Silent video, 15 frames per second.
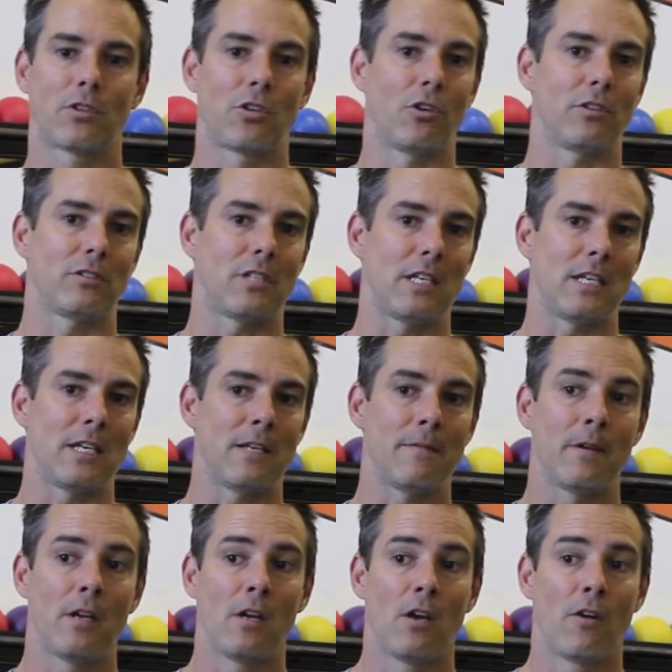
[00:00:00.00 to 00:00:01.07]

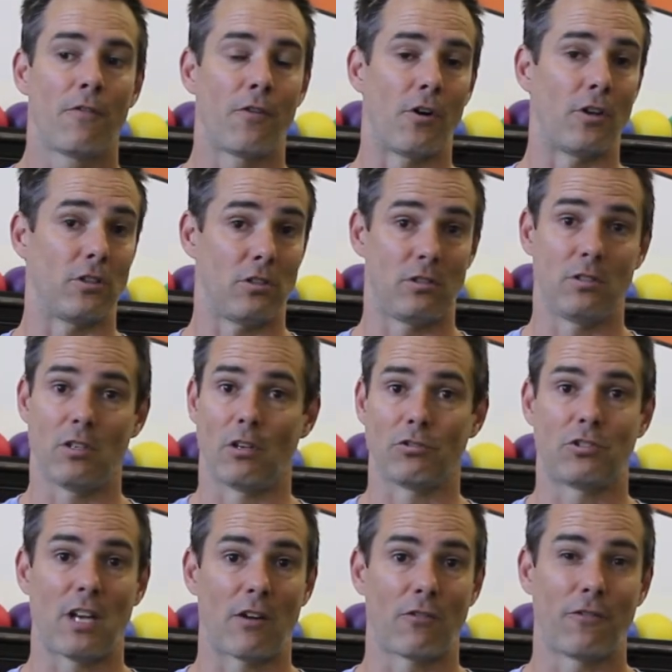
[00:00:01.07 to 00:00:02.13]
13 for
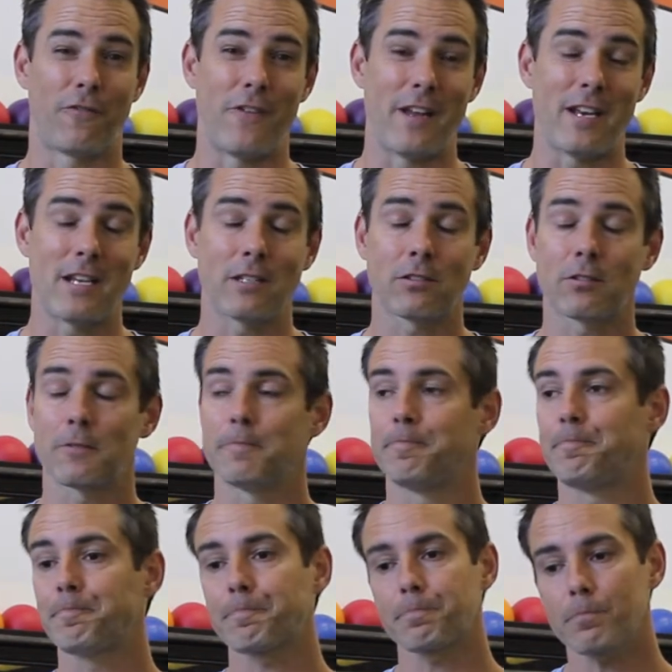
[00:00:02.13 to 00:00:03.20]
general fitness,
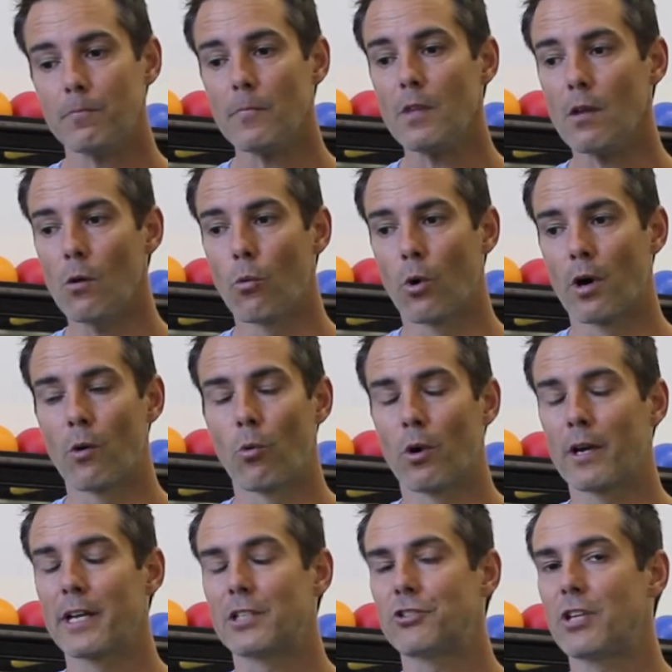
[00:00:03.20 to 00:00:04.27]
we're
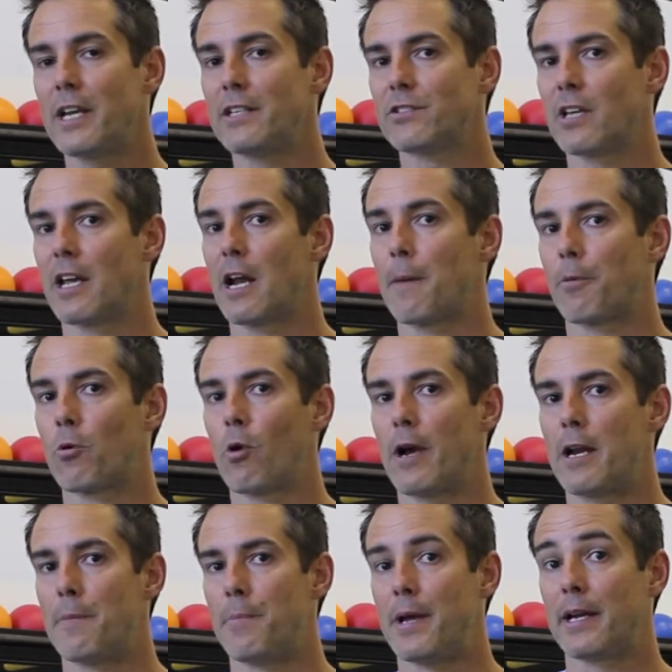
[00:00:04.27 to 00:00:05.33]
going to change that up
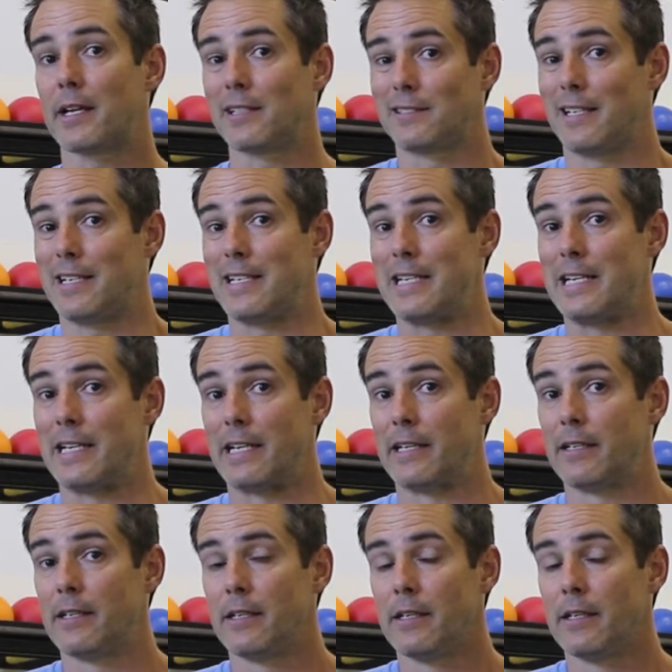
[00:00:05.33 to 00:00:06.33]
quite a bit because they need it.